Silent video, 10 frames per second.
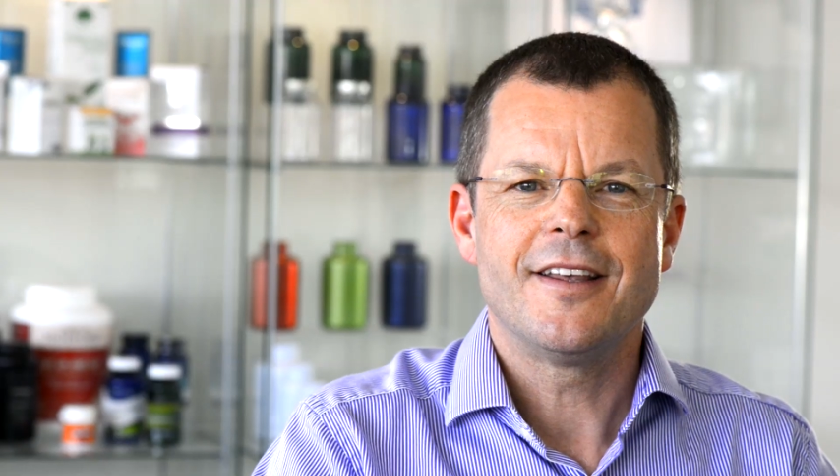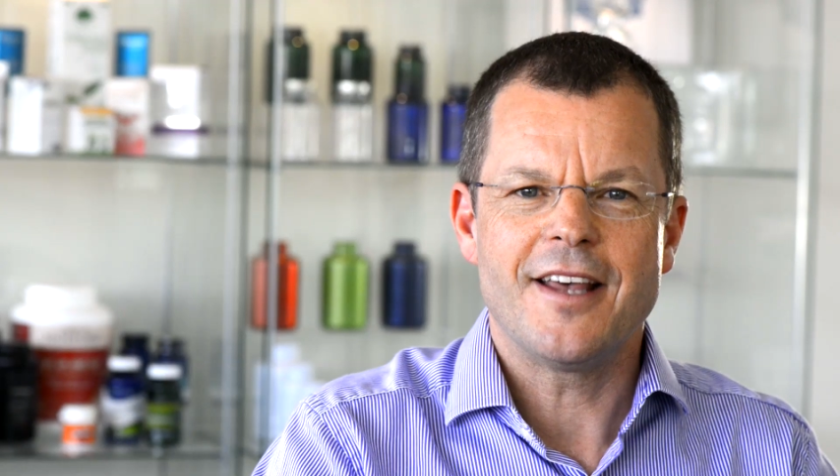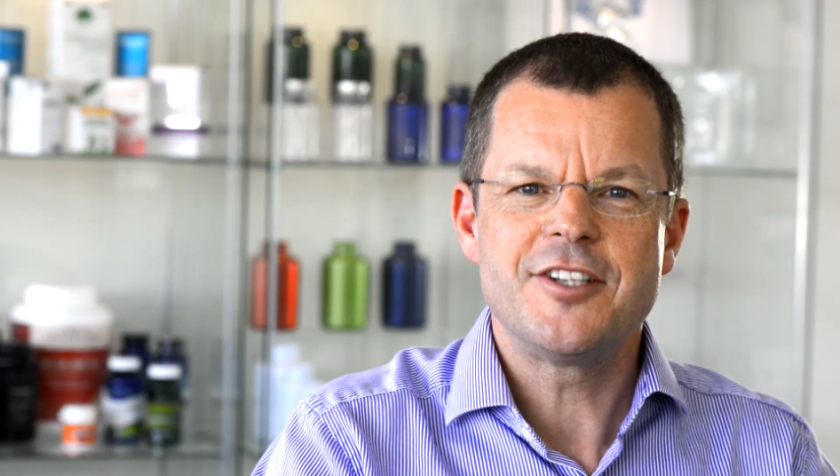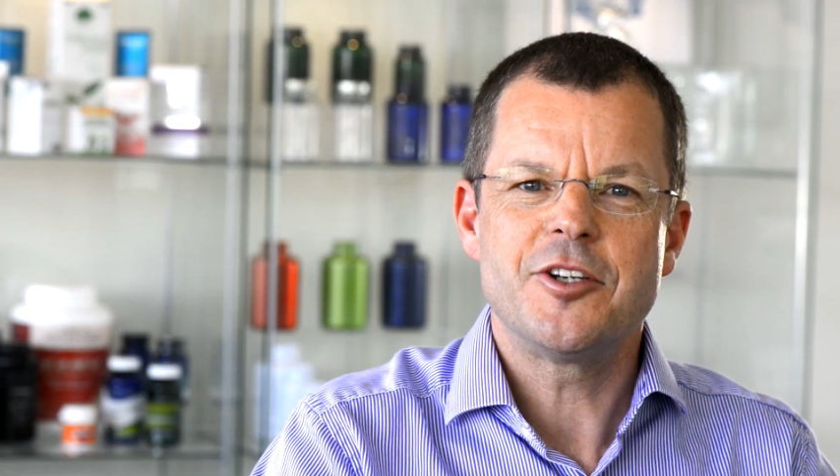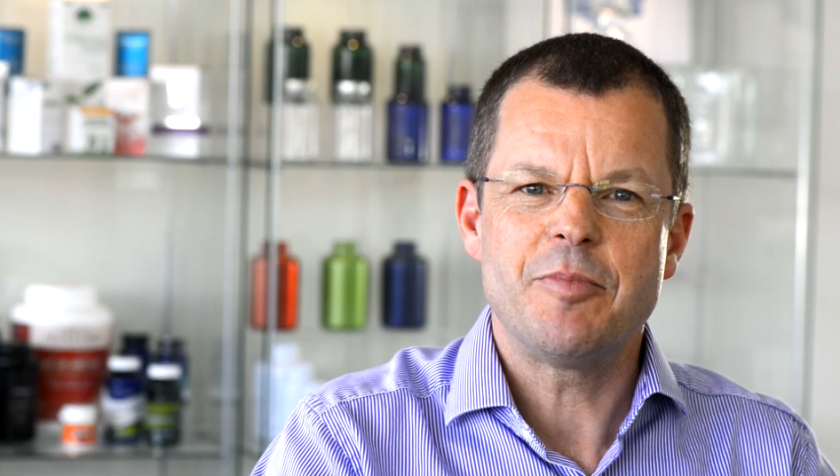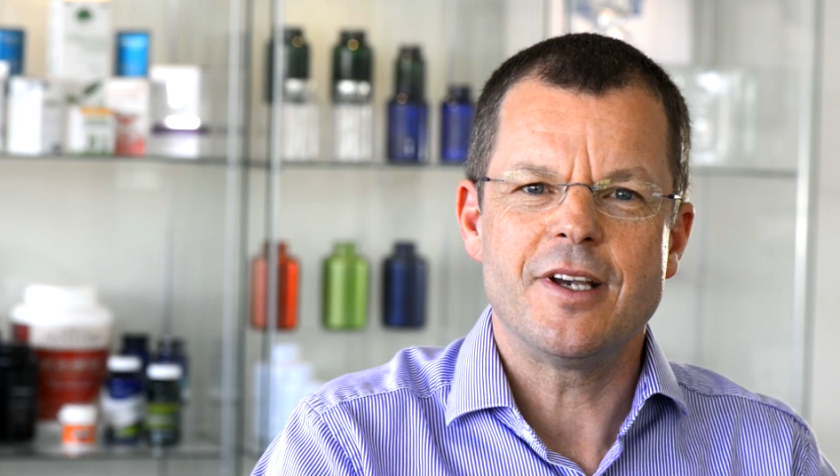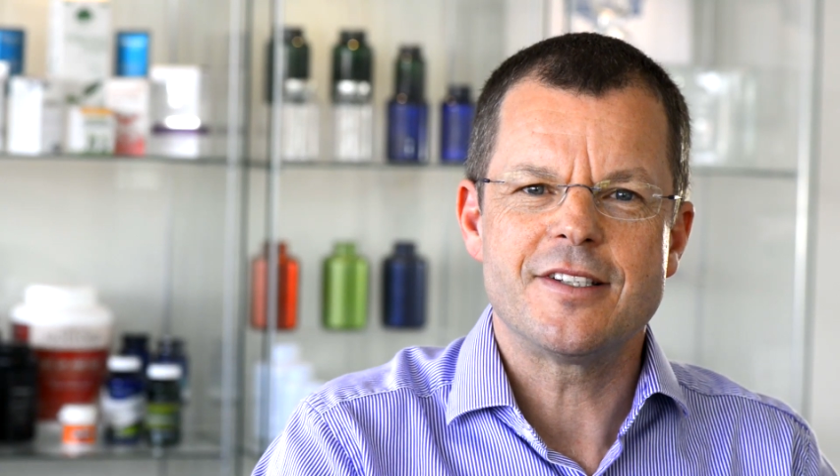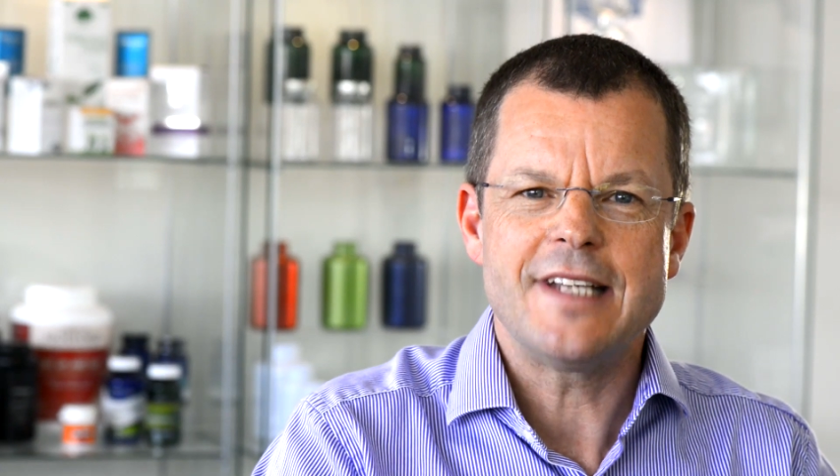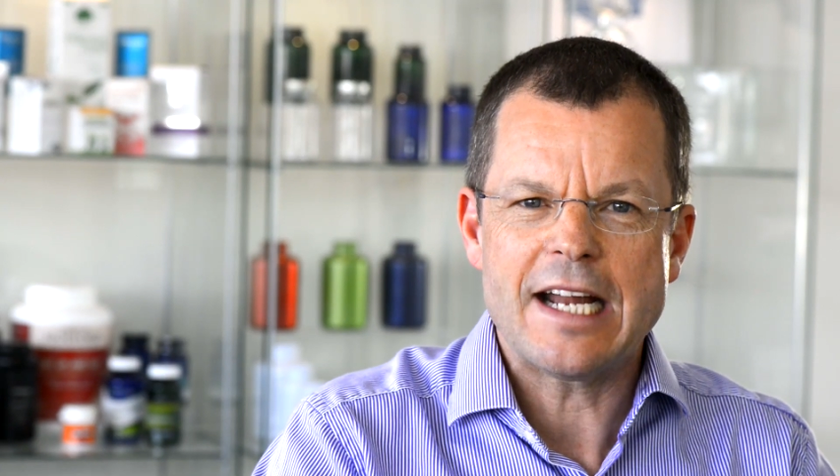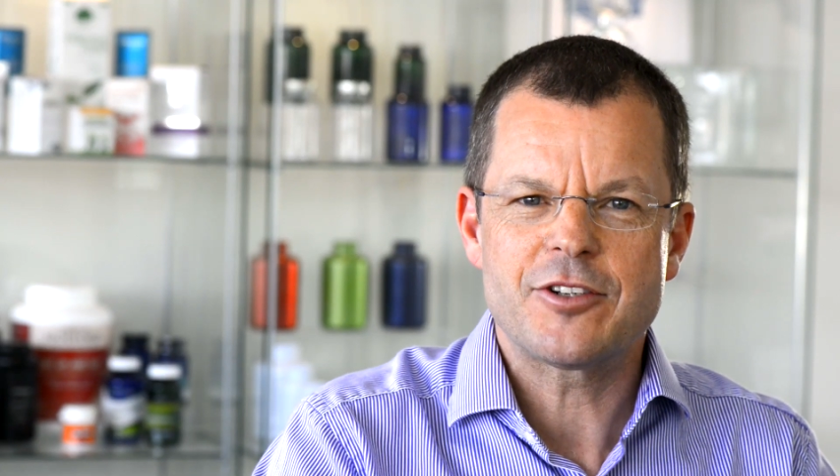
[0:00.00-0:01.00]
They should be
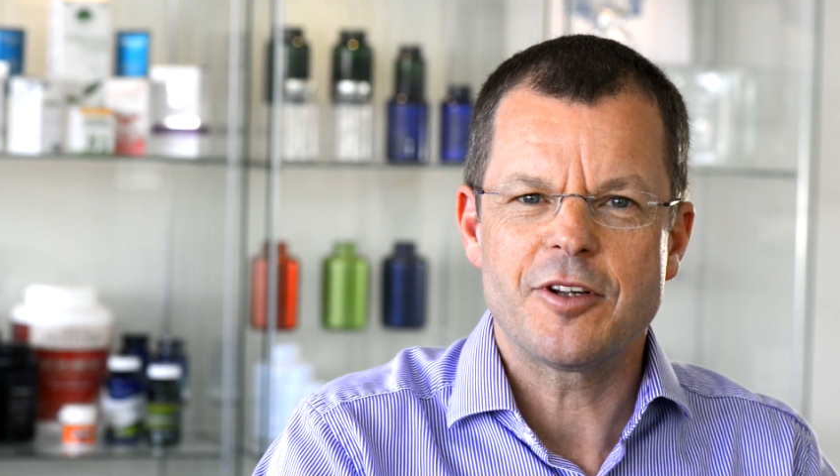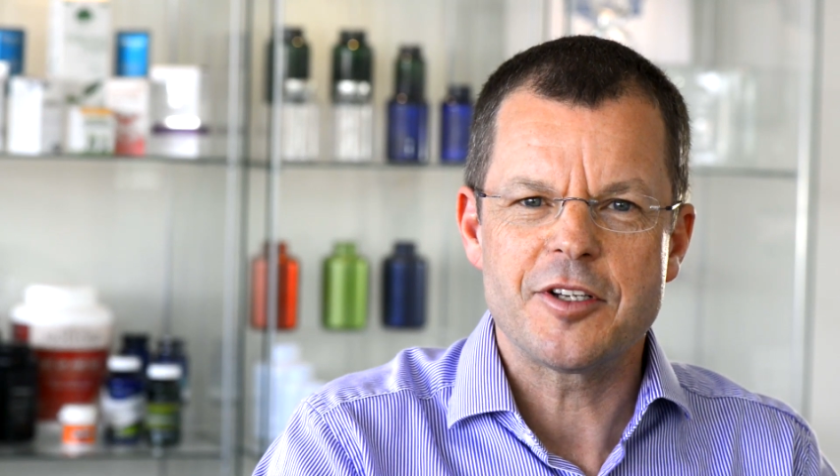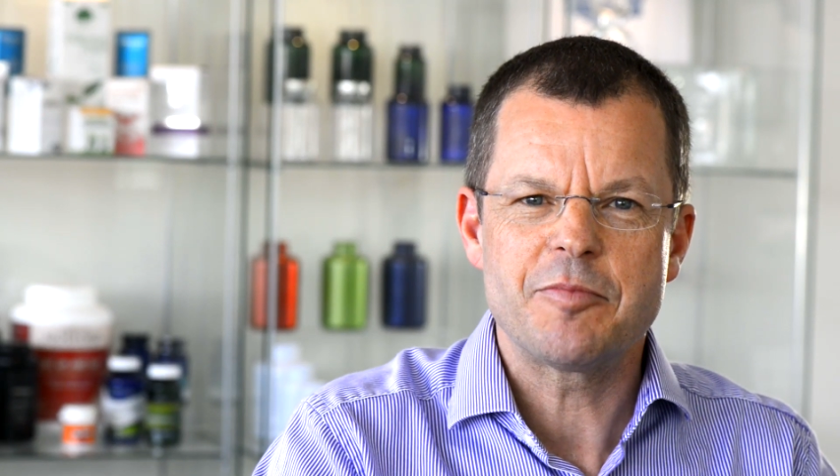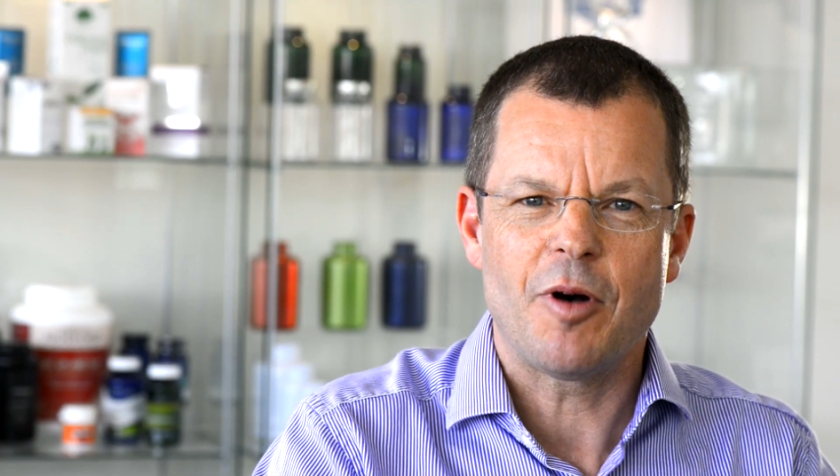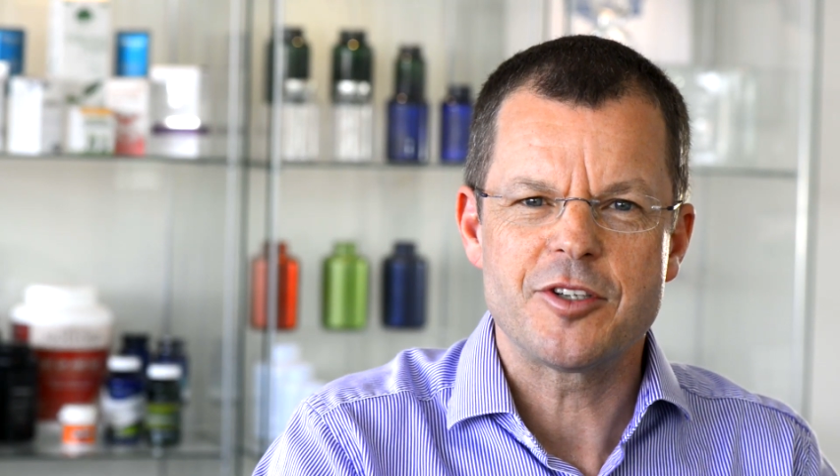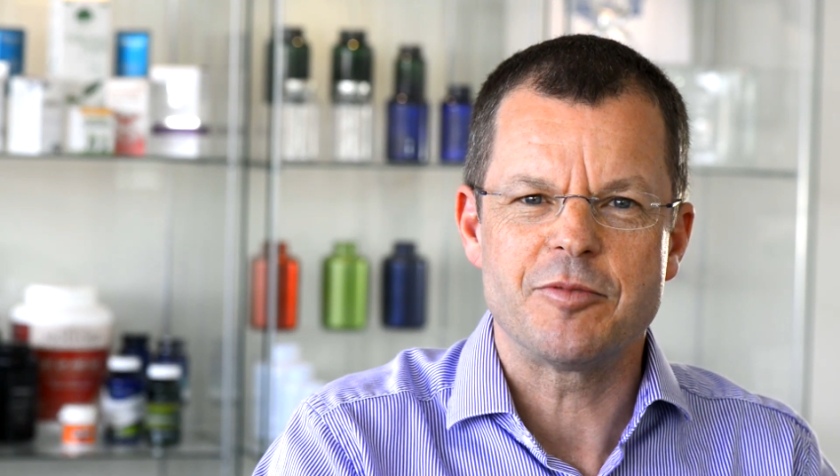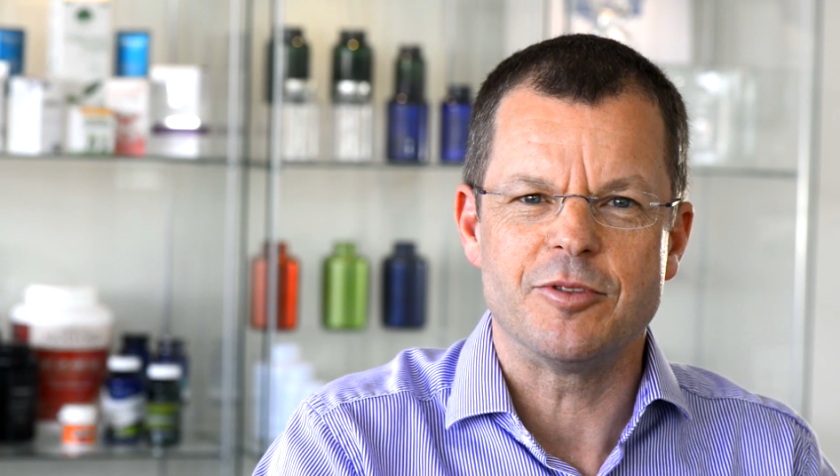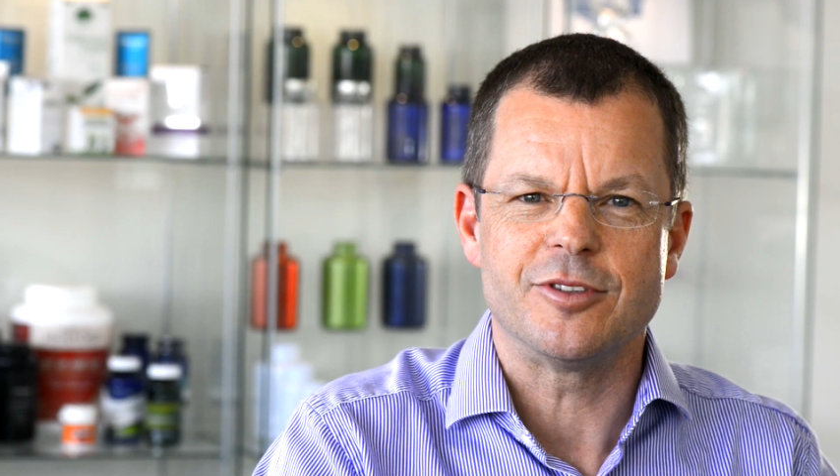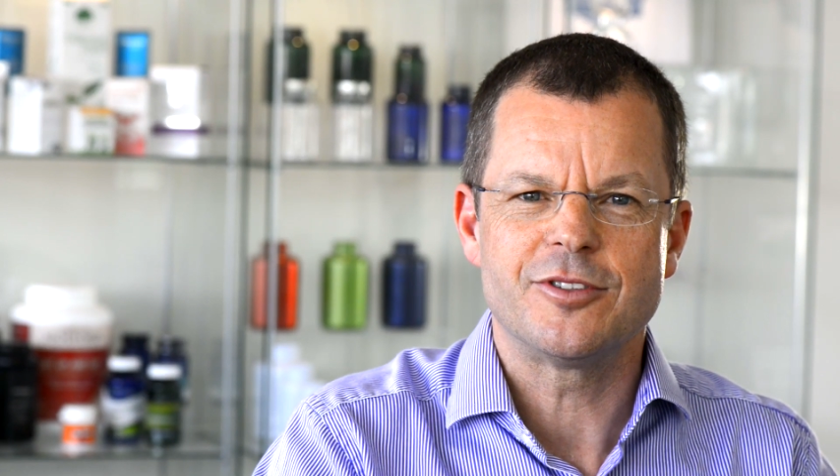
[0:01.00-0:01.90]
as natural as possible